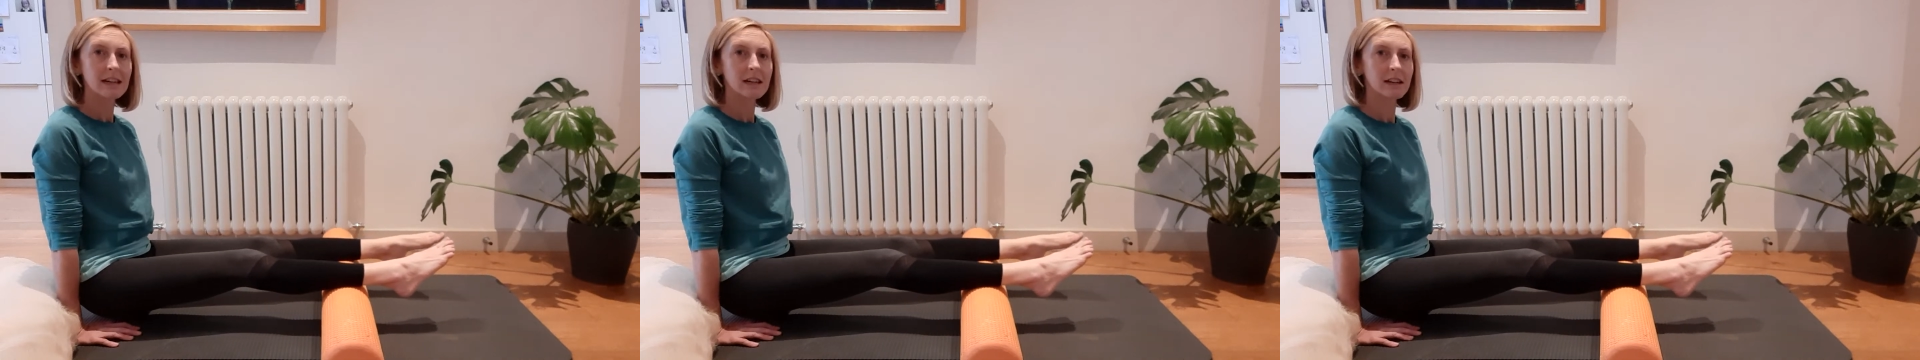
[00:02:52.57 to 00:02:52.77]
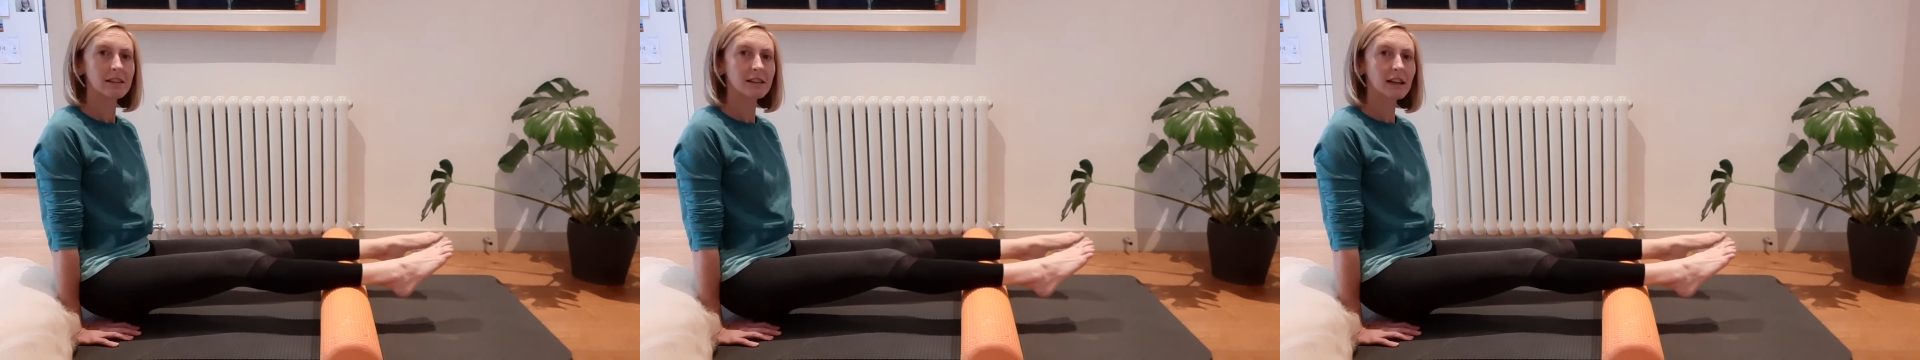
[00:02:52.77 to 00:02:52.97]

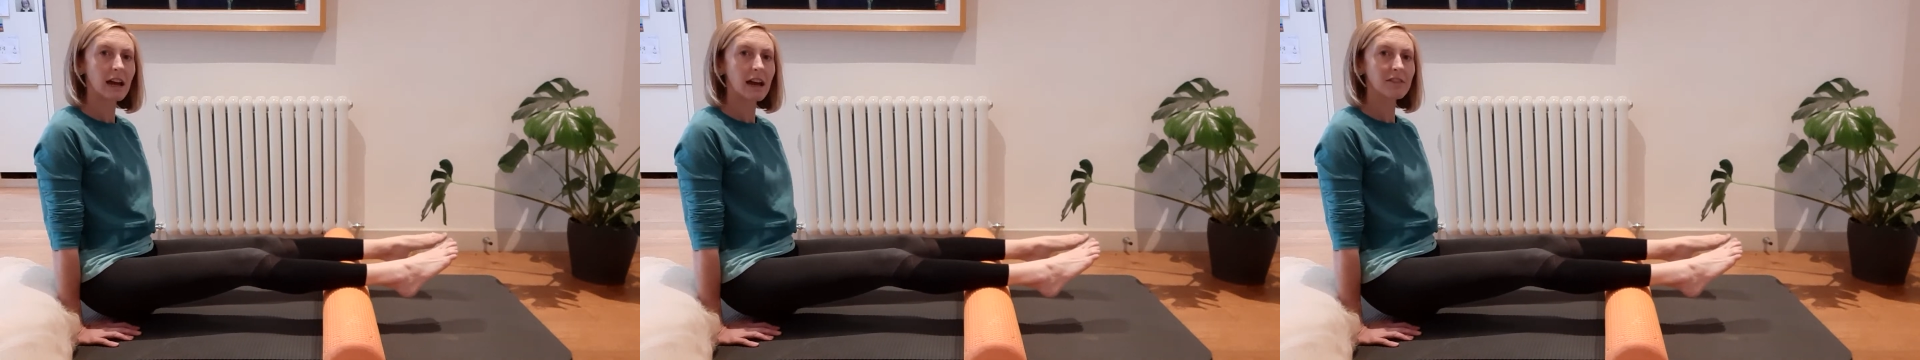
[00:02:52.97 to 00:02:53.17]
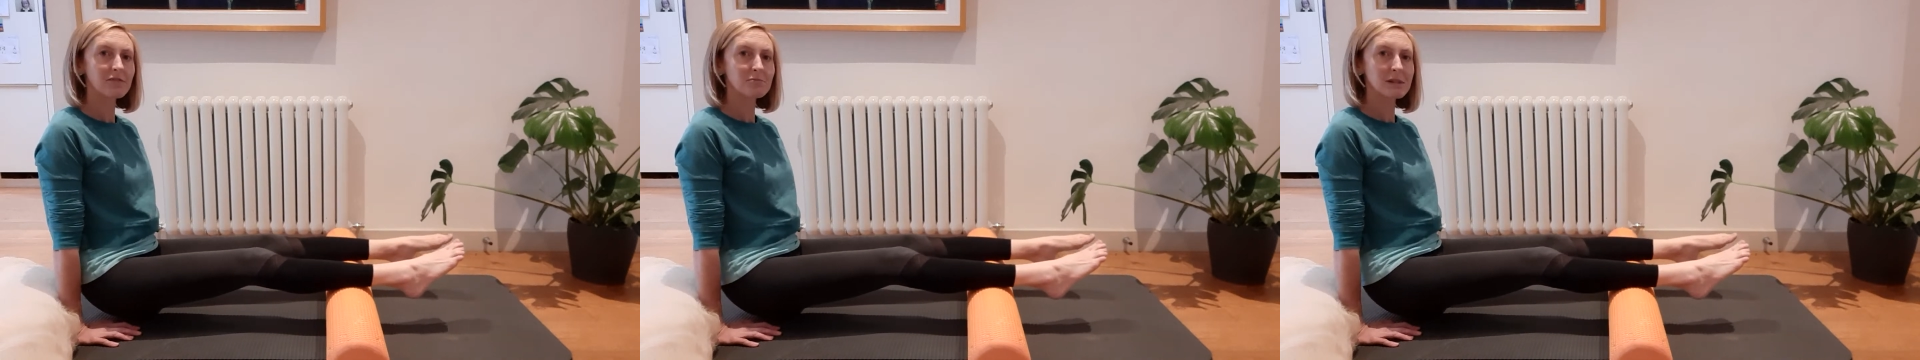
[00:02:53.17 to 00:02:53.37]
in the
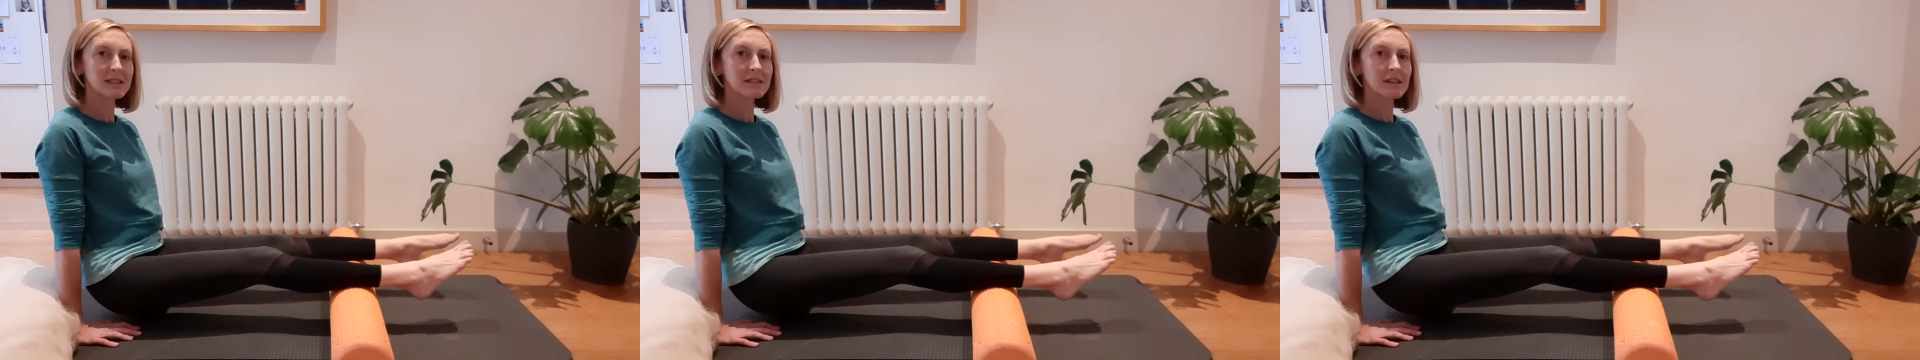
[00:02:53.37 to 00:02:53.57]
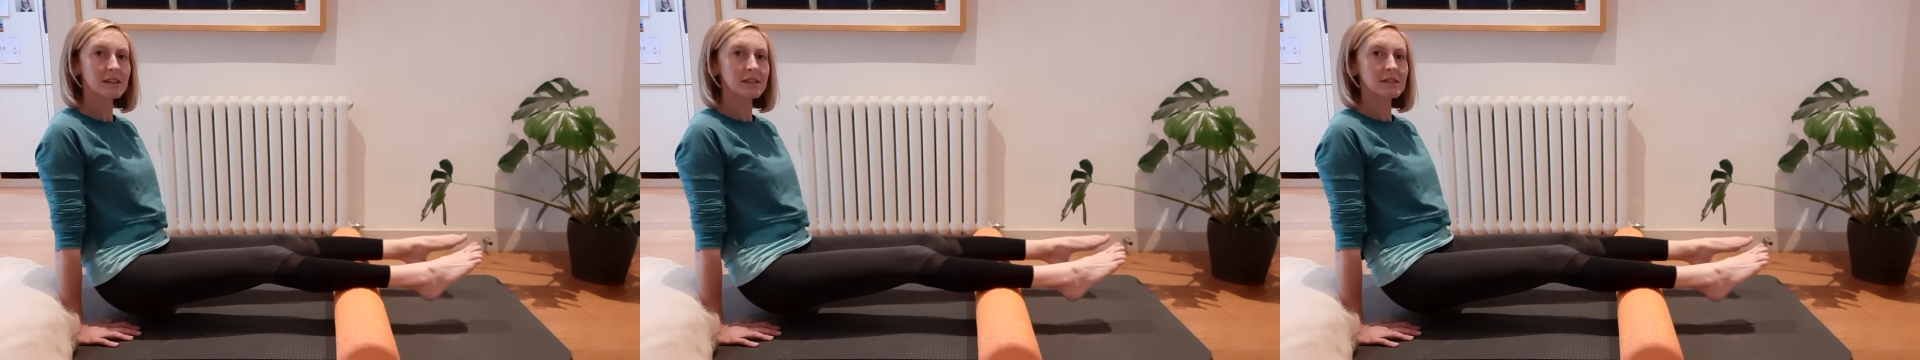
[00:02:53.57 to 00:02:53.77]
calf
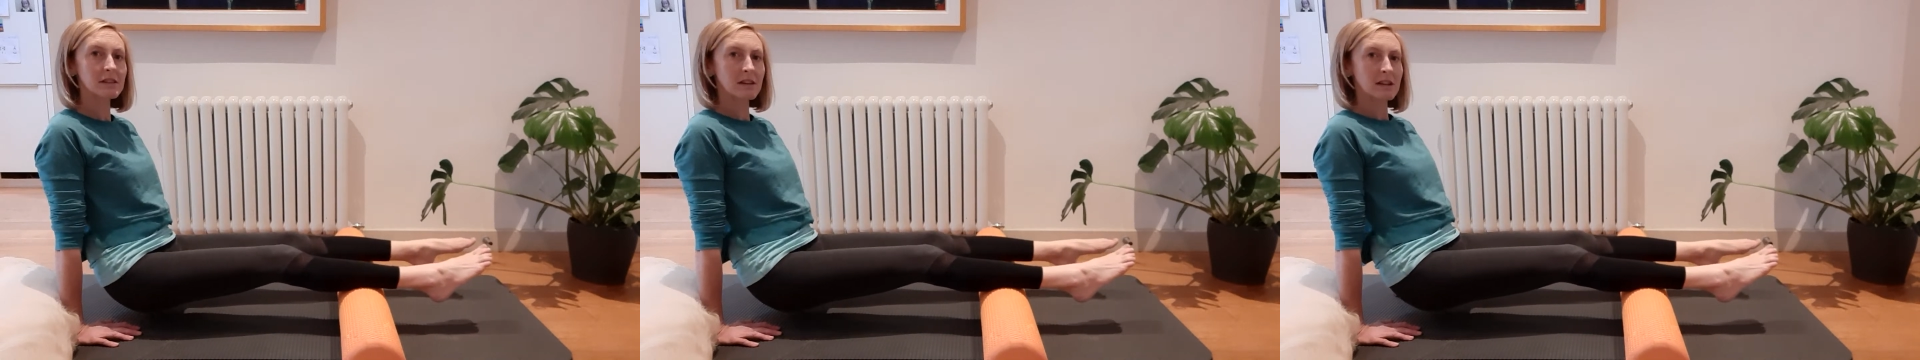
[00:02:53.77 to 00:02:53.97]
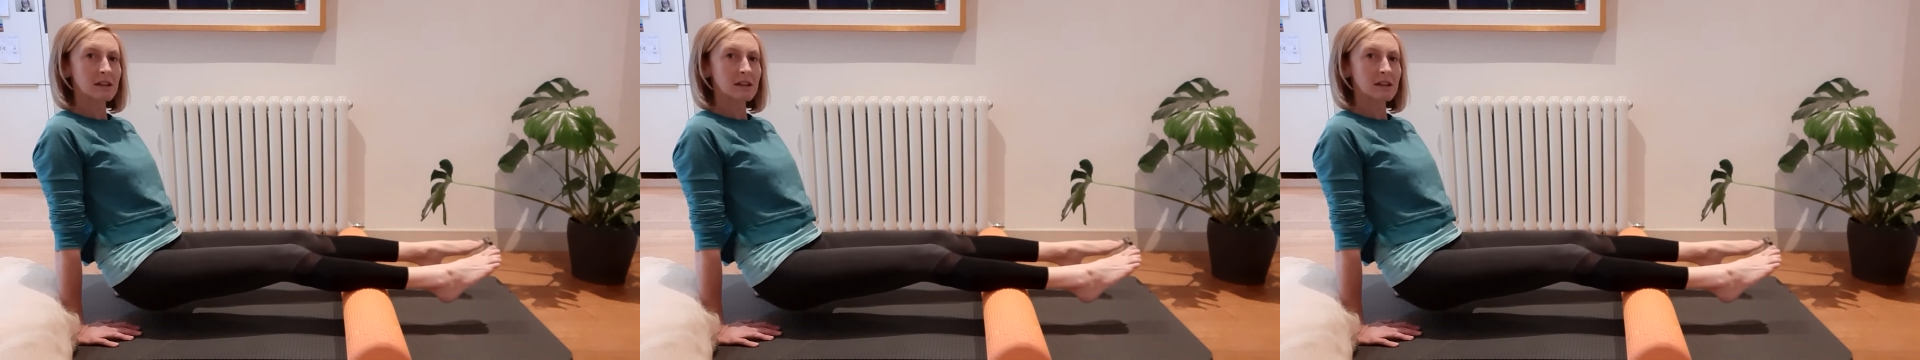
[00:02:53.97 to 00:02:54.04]
muscles